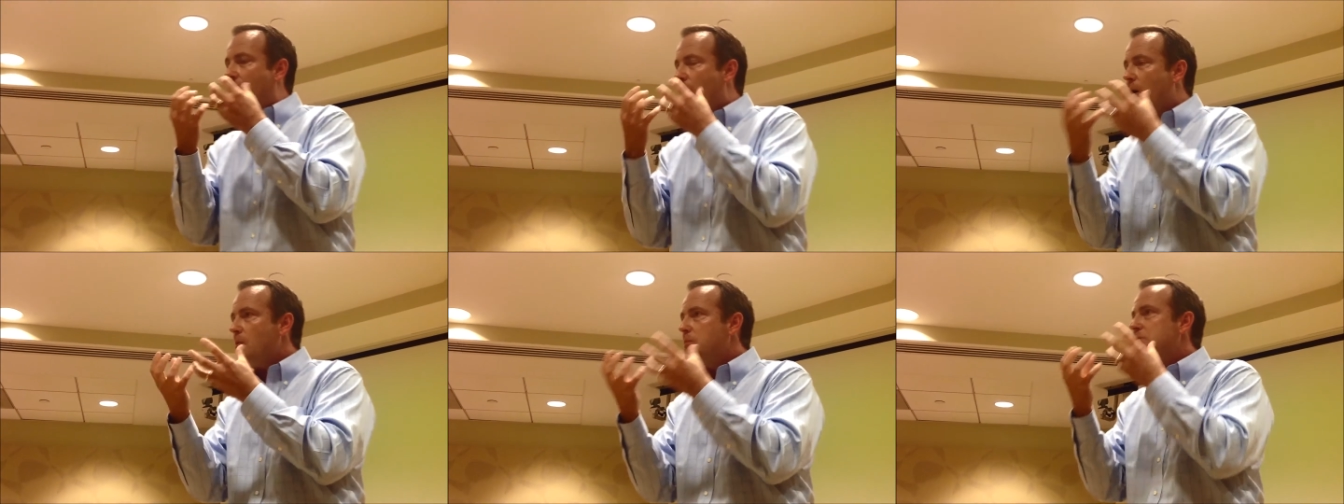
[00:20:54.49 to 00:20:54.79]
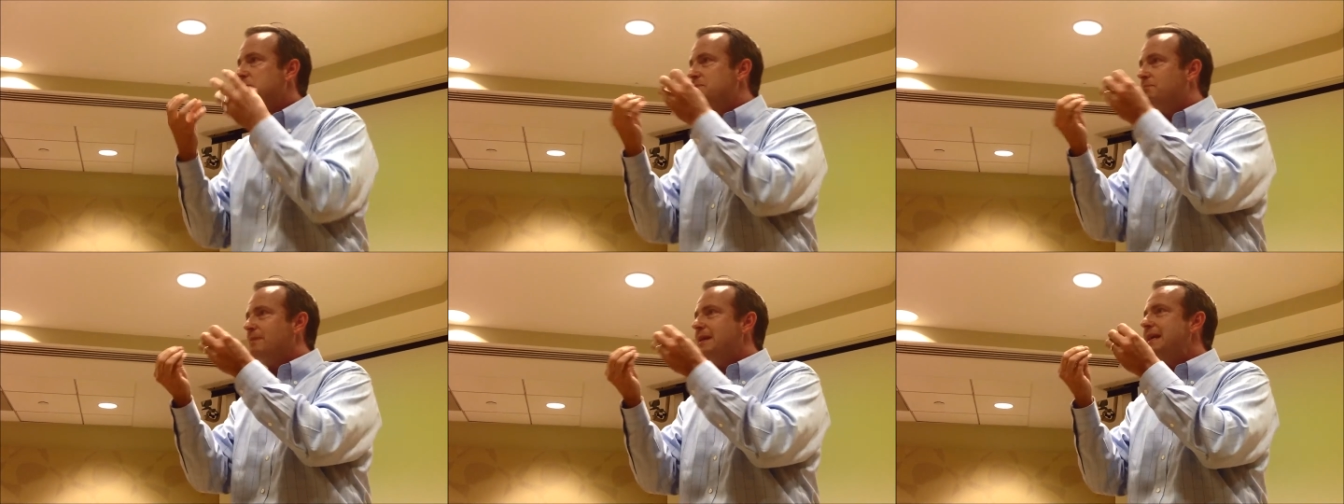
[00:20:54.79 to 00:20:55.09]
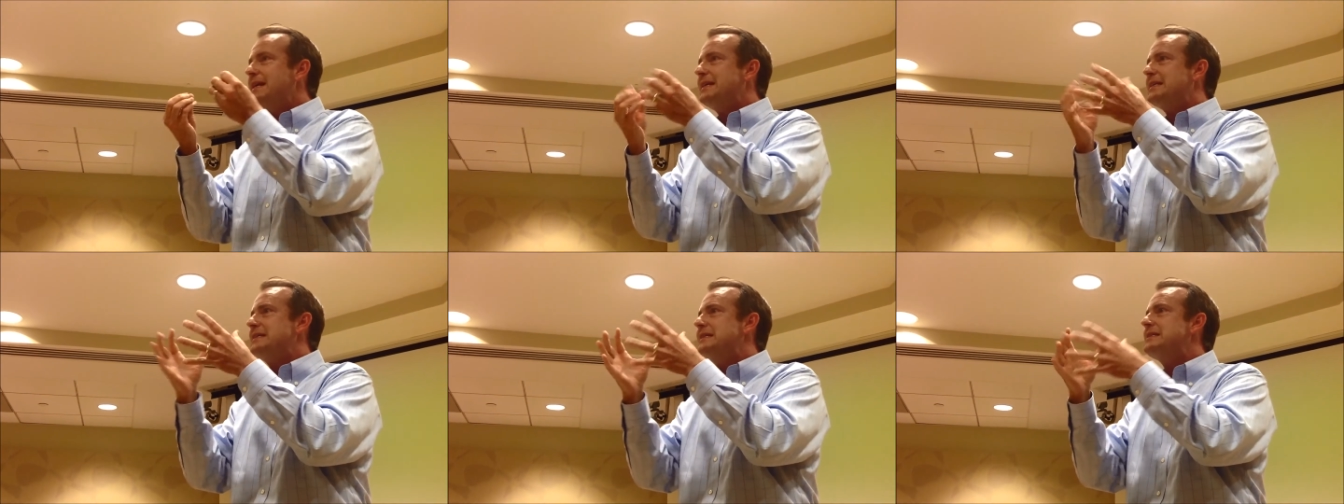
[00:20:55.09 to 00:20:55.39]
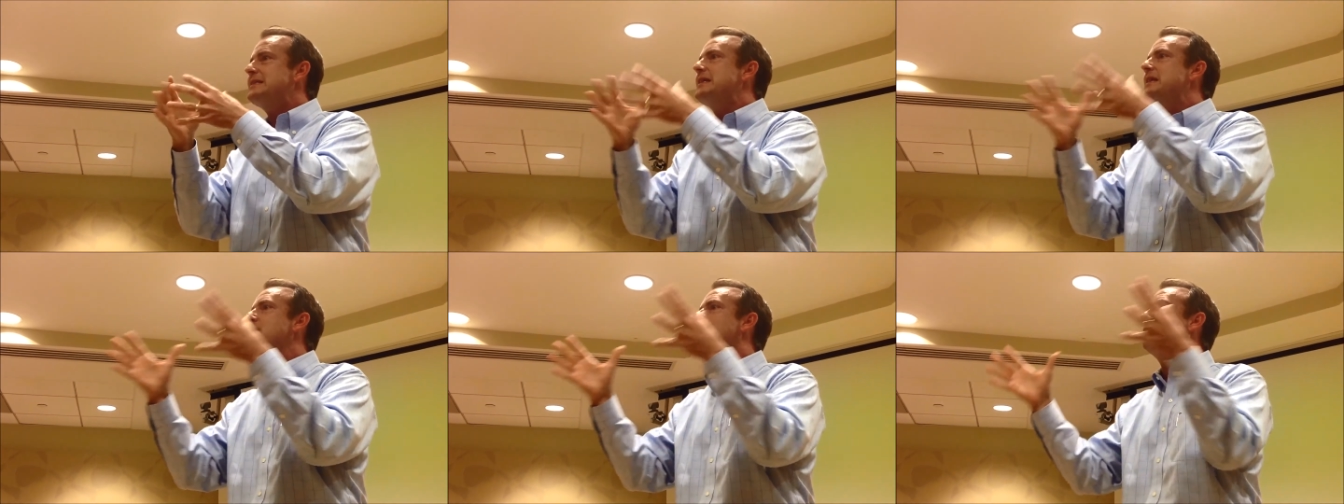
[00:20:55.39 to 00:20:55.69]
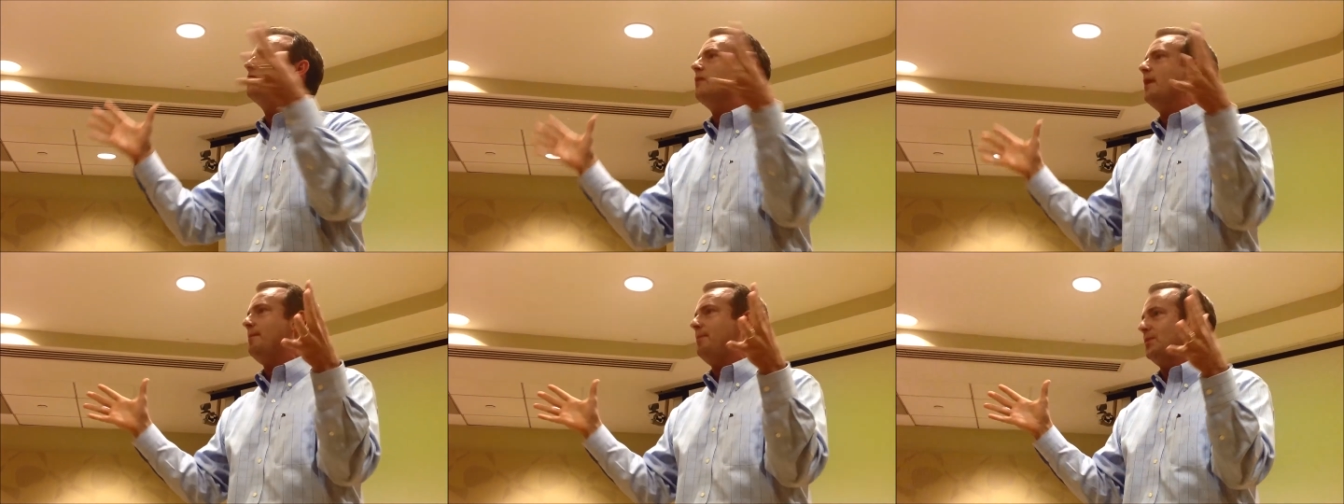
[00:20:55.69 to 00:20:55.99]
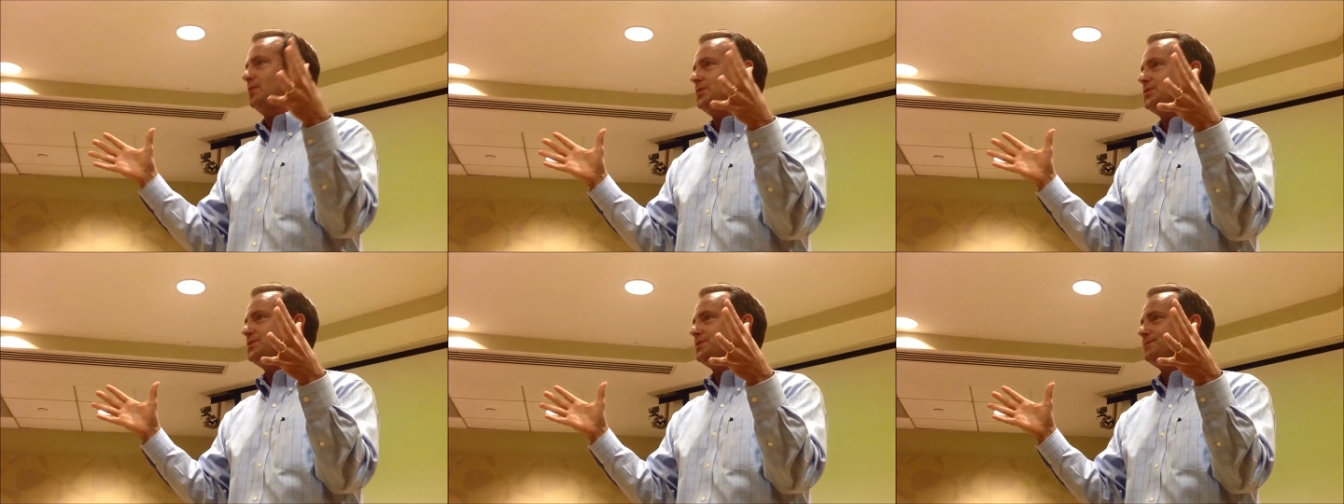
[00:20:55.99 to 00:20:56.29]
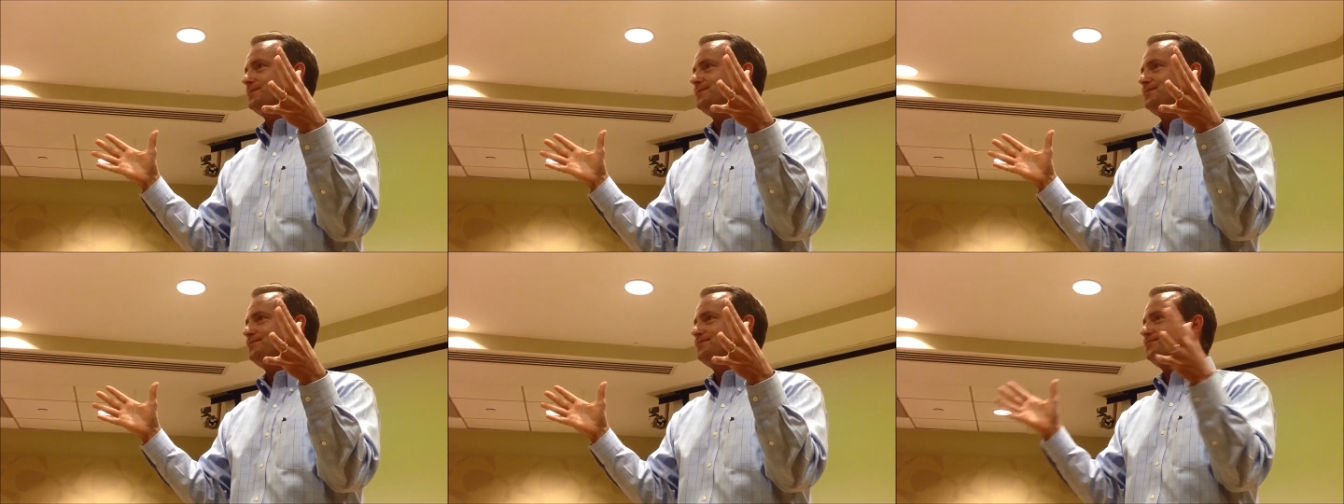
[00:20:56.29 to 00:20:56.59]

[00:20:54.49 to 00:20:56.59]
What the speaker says: helps me to see the ripples.